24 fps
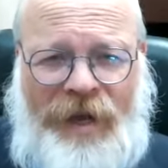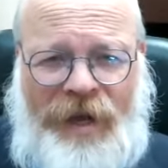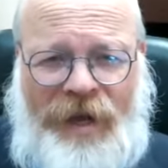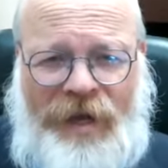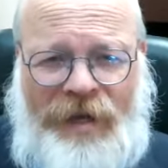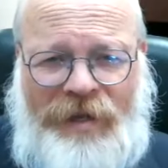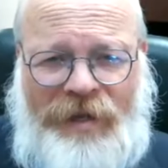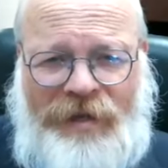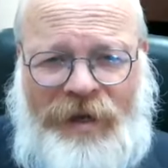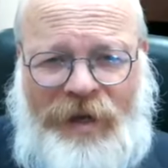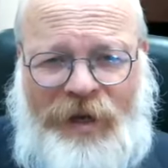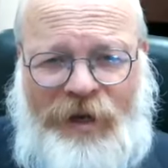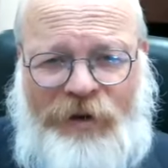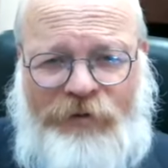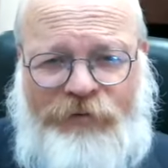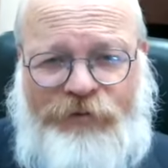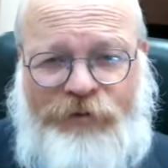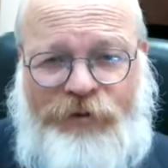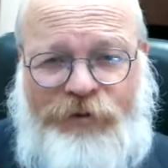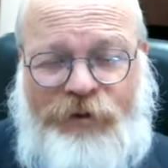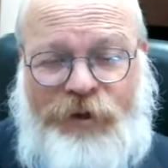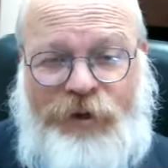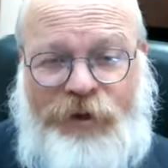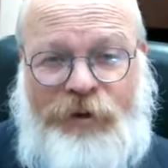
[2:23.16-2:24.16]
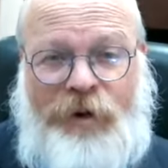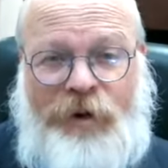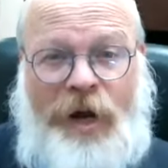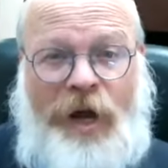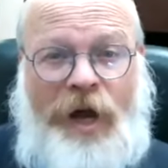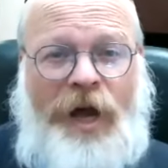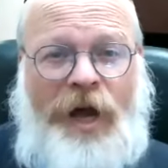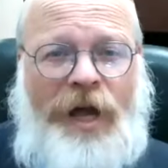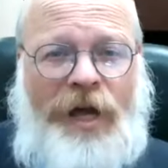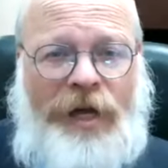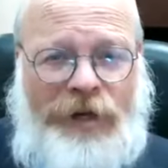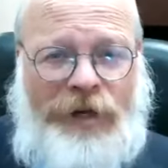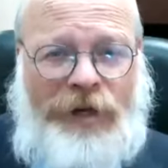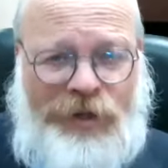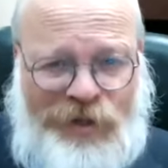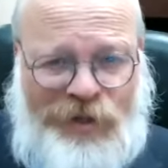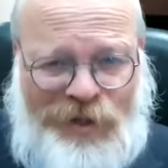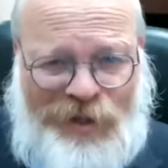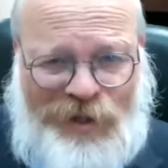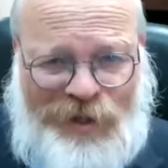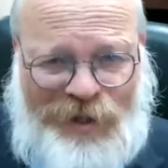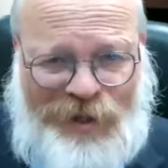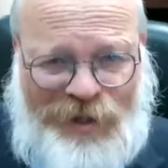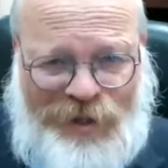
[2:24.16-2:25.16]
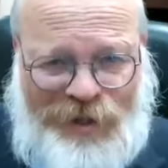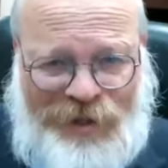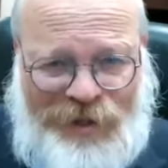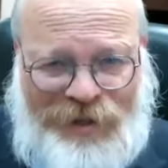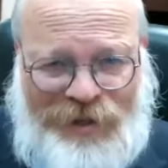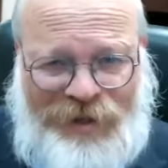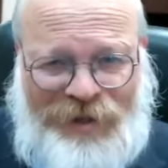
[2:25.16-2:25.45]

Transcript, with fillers: and after your eyes